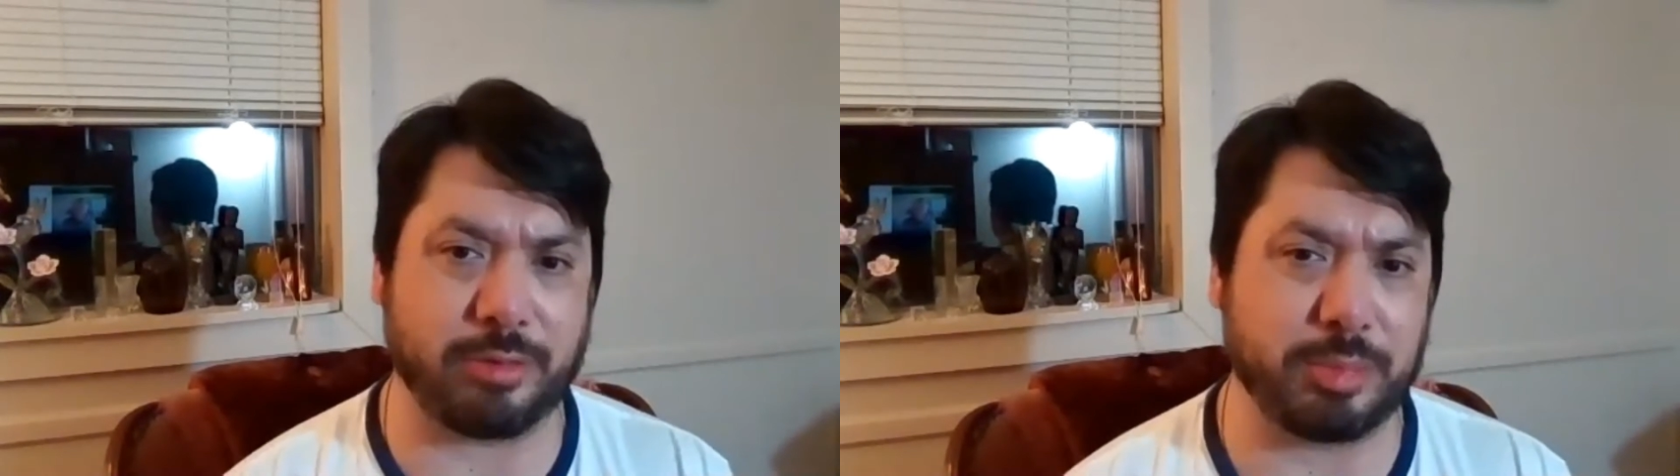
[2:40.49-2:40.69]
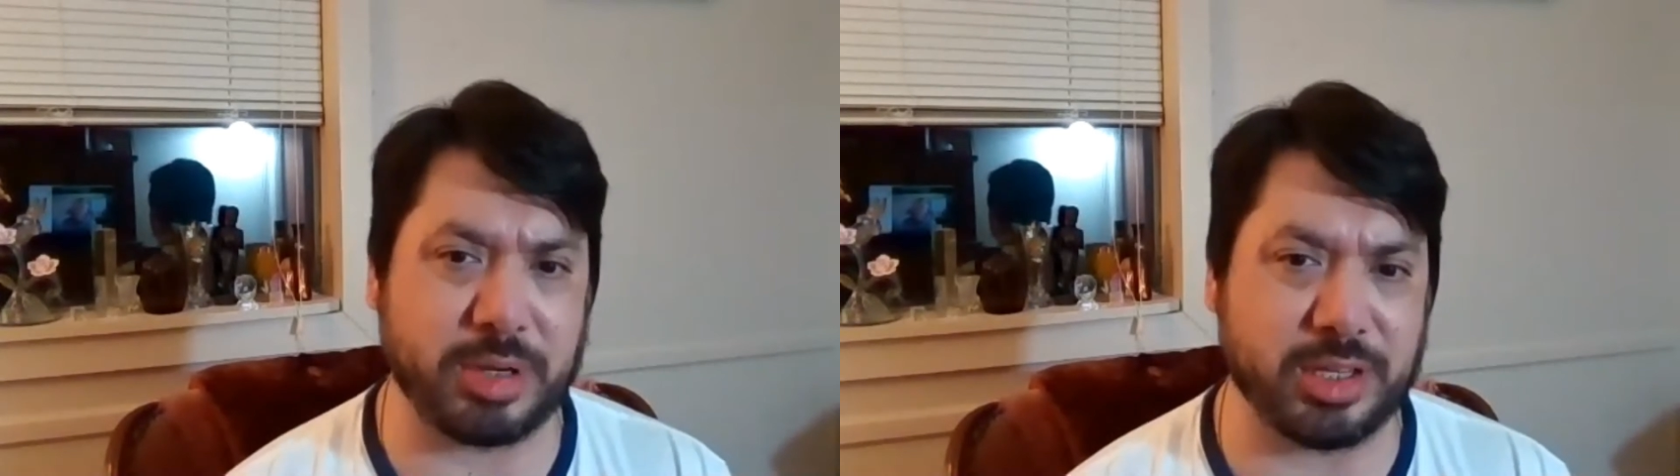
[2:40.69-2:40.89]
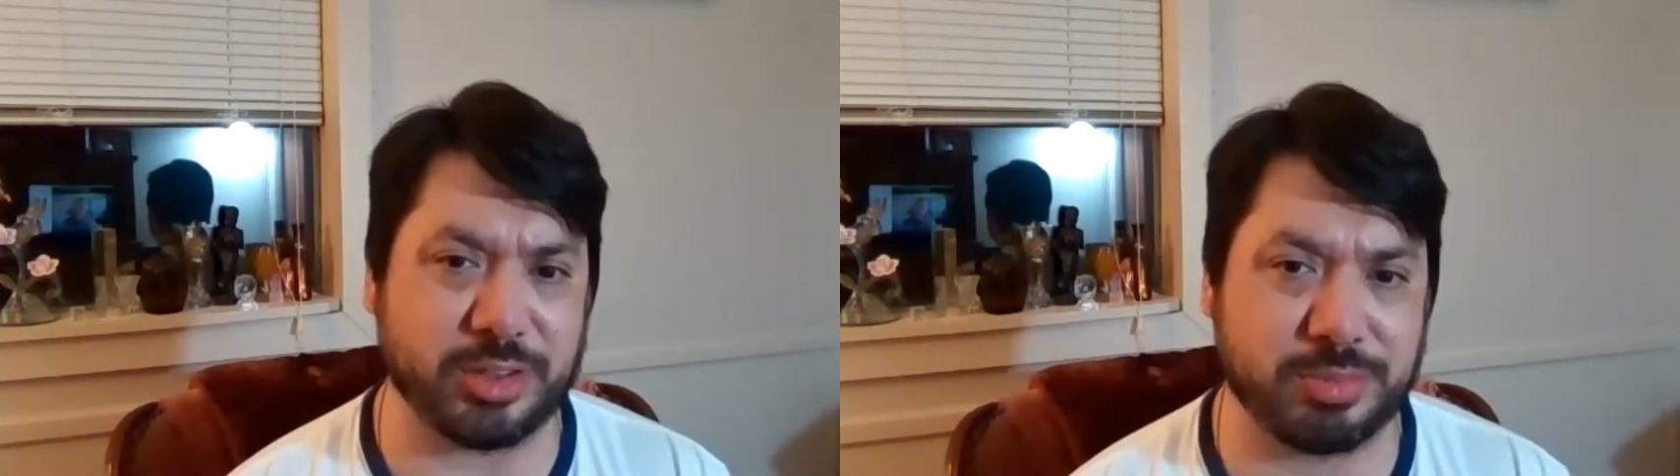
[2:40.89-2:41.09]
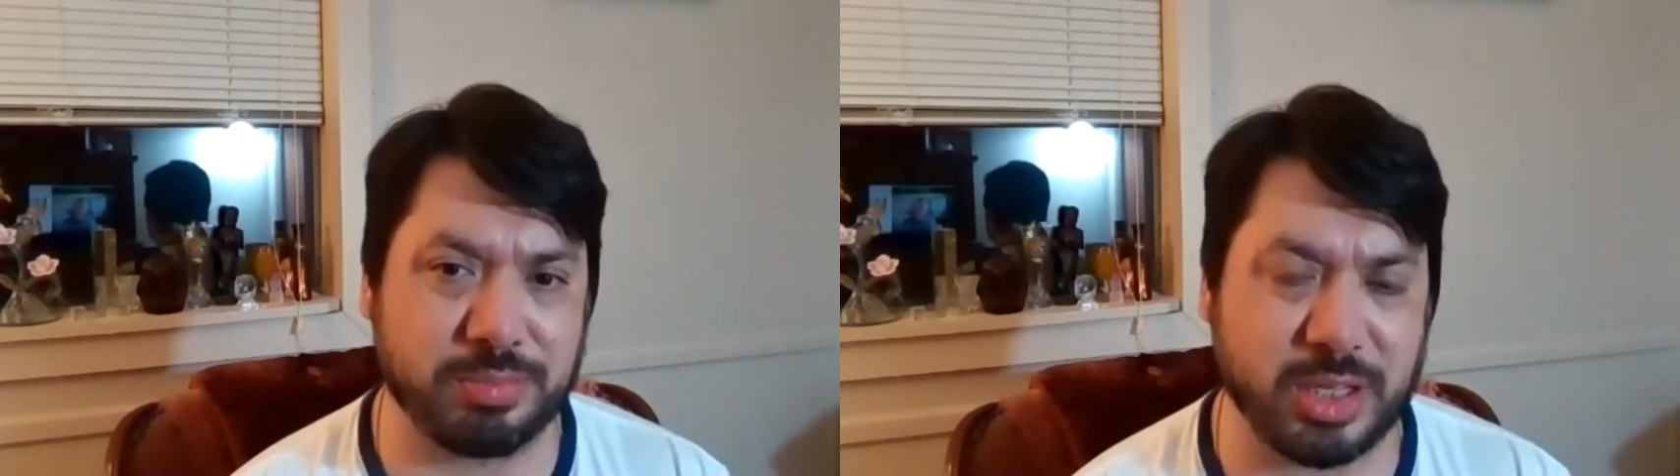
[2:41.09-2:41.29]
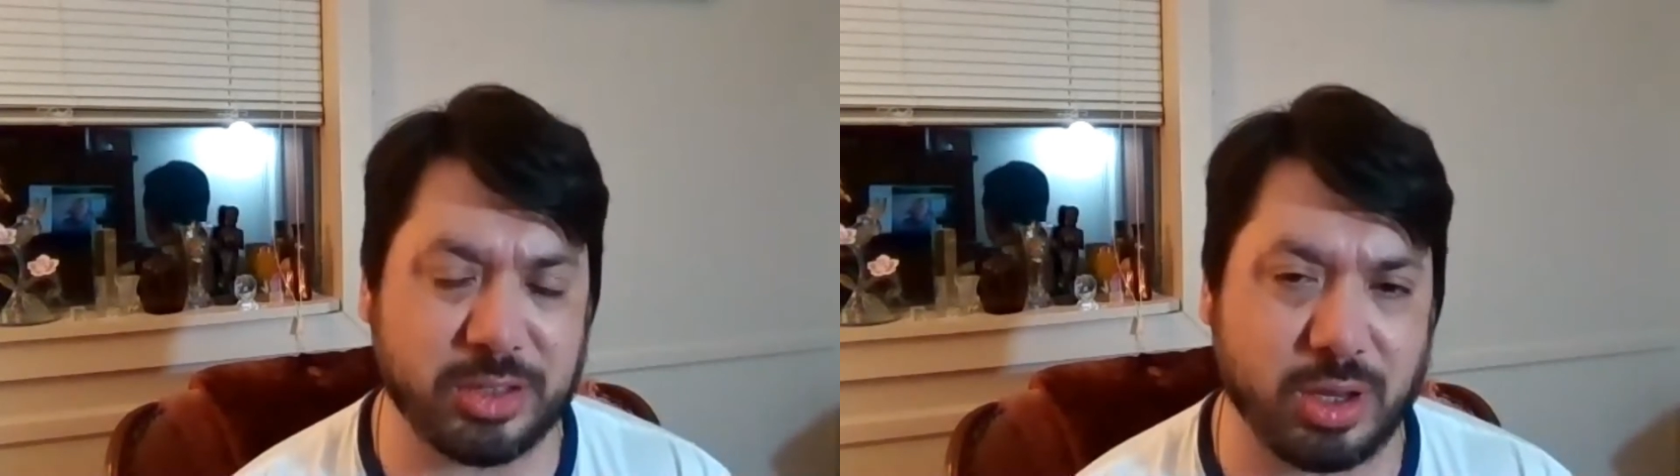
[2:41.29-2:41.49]

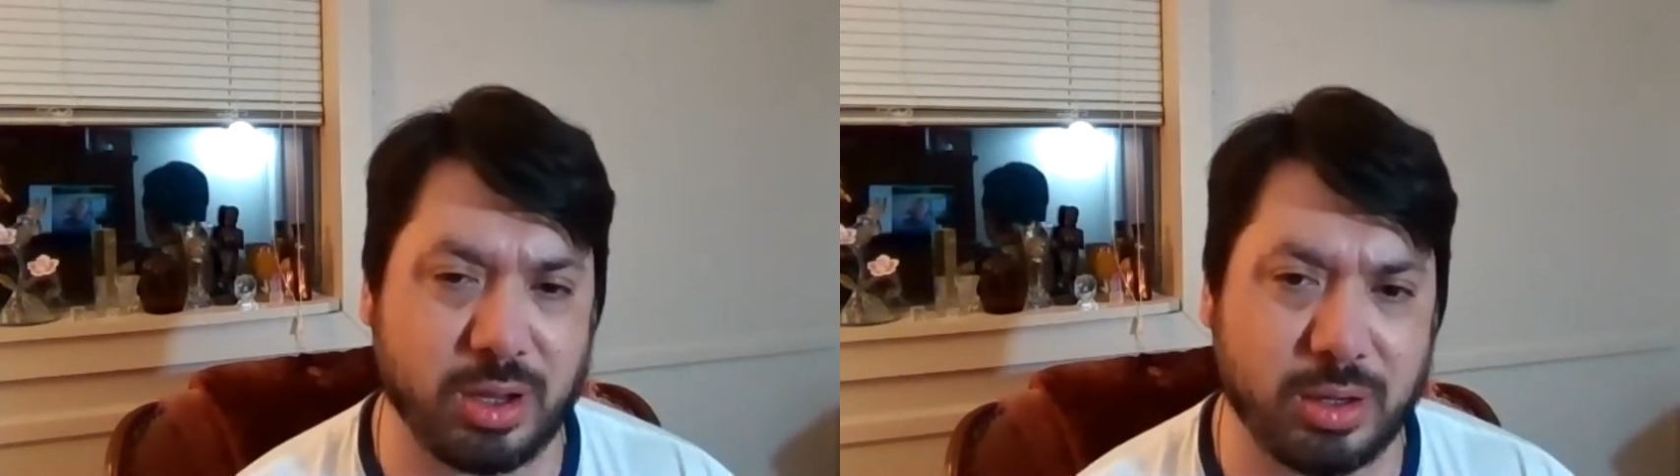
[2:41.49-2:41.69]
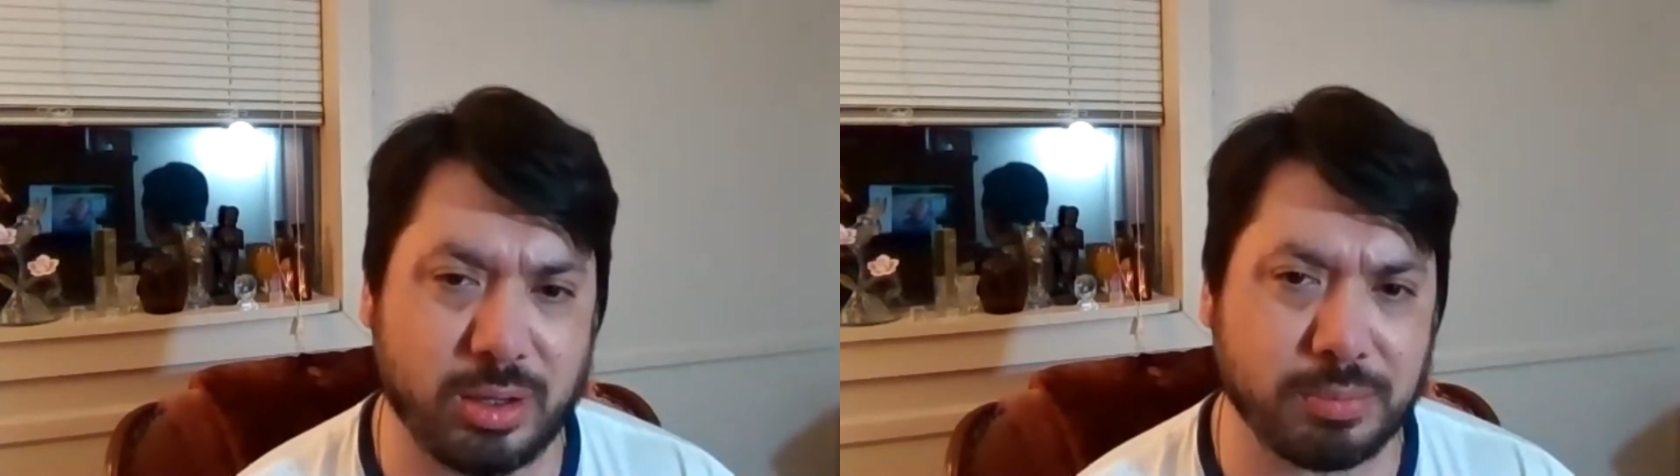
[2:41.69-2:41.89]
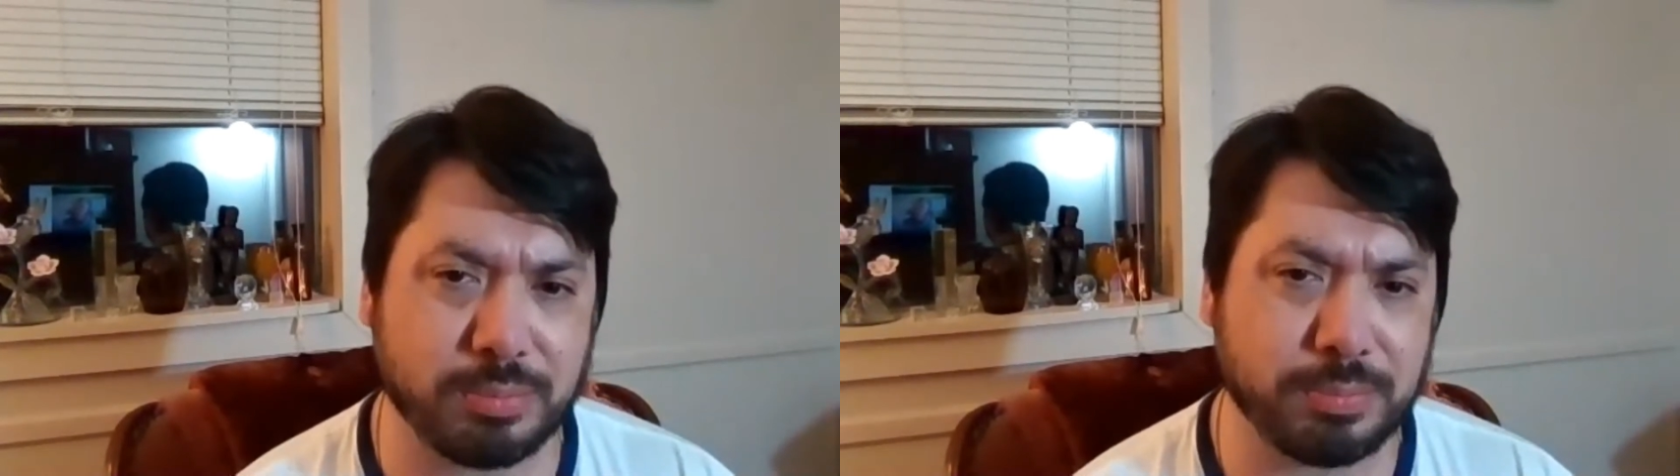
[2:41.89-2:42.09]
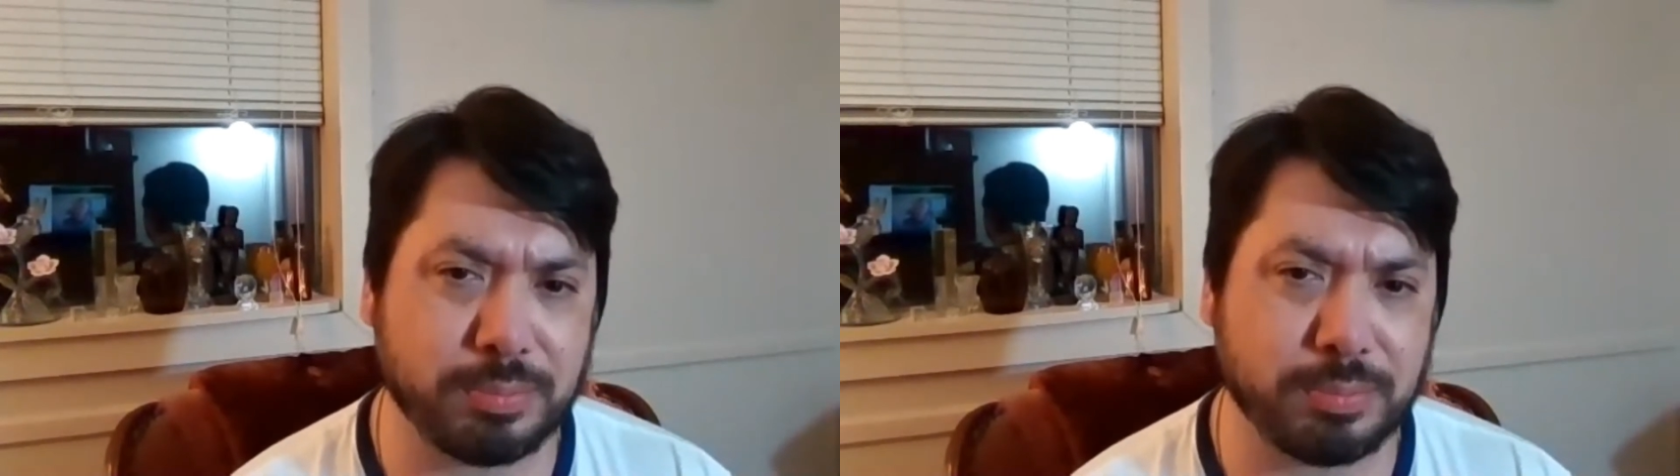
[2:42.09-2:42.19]
everybody's gets along?